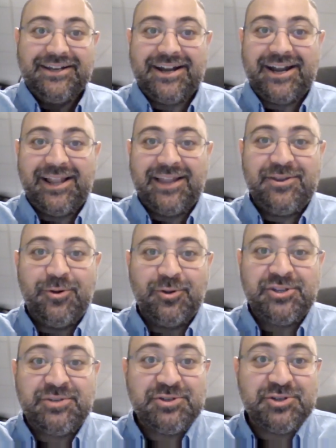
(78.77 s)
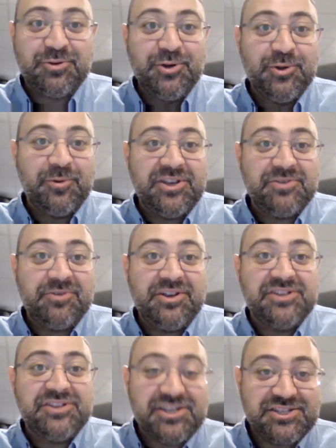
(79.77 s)
Kind of like the old switcheroo when you
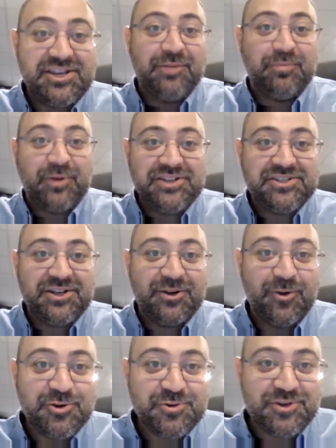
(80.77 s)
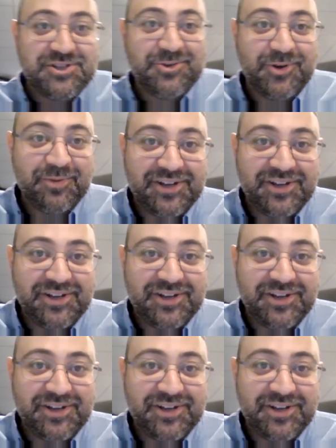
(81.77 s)
see a sale price in a grocery store,